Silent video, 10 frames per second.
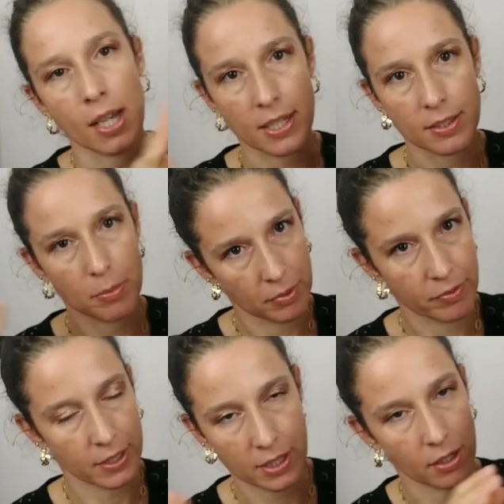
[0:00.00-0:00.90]
Except
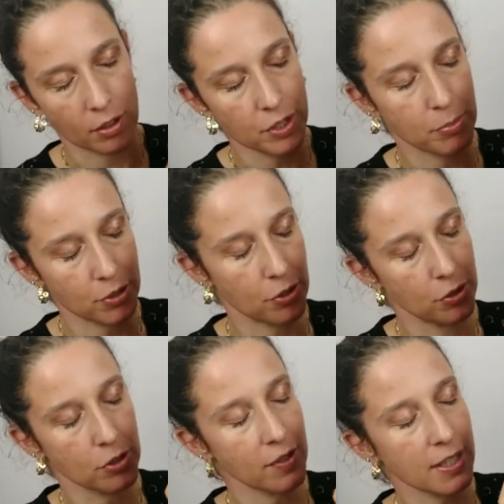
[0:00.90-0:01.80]
that I love it, but you
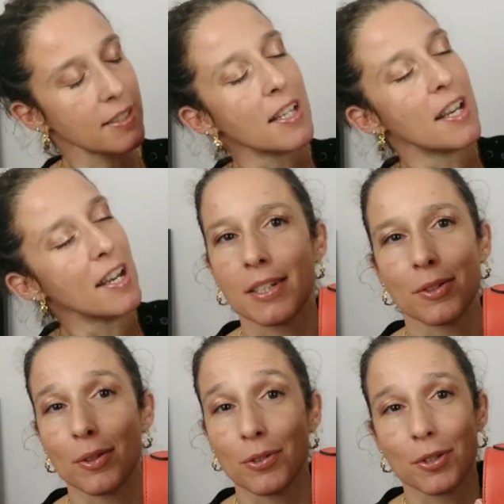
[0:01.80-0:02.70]
know that. I
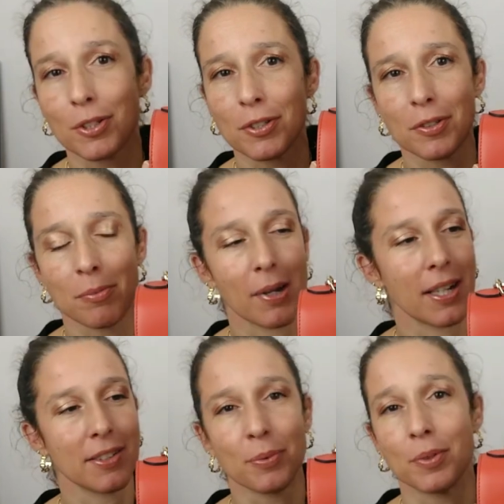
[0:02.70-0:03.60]
can also
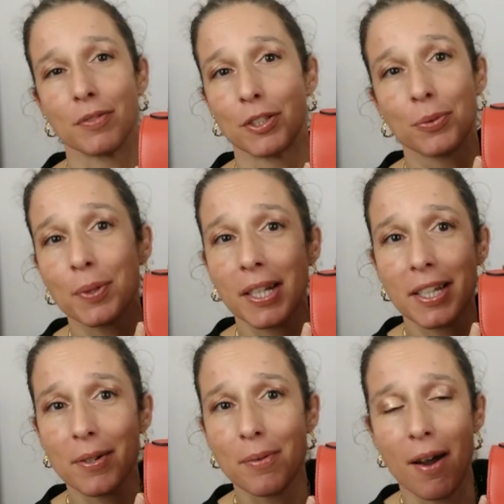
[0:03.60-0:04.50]
customize with a
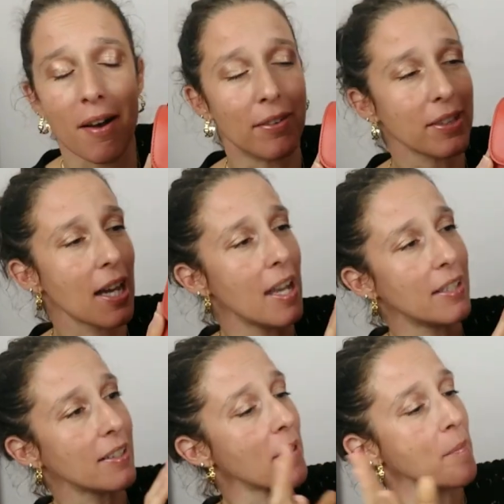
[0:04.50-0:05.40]
twilly around,
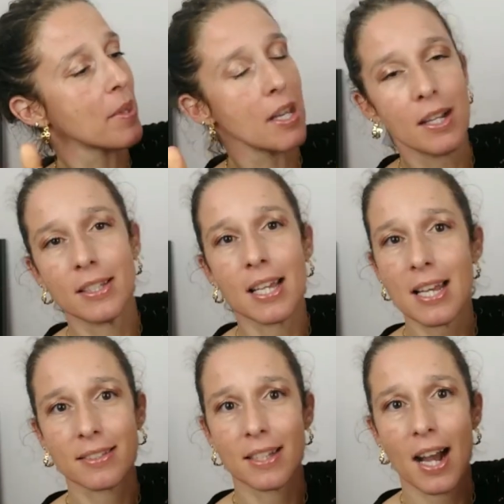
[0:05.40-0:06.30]
and
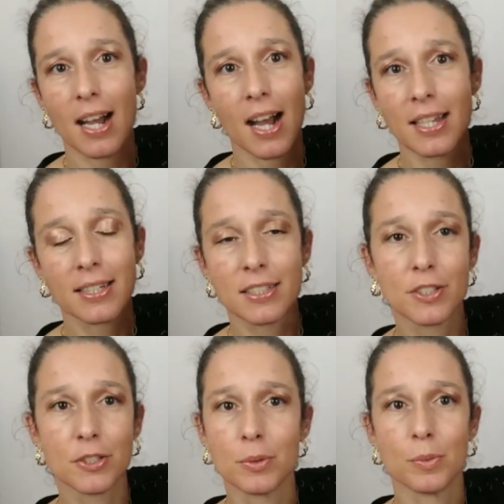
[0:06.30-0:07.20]
yes, I
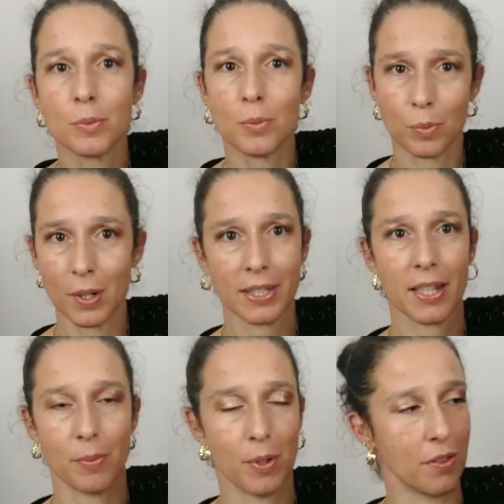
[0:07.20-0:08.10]
can do what
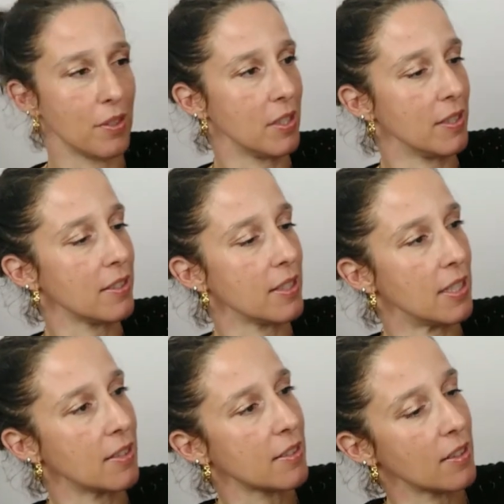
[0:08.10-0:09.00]
I wanted it.
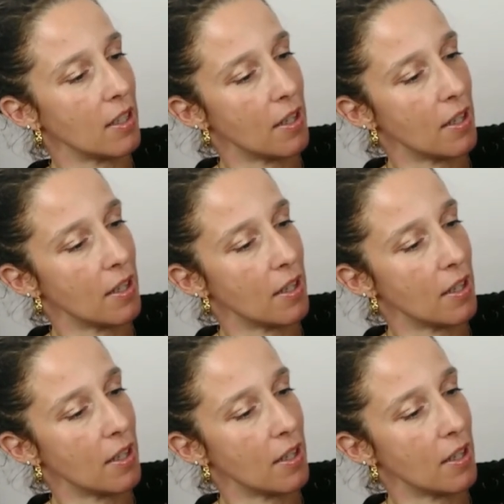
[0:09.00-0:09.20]
It's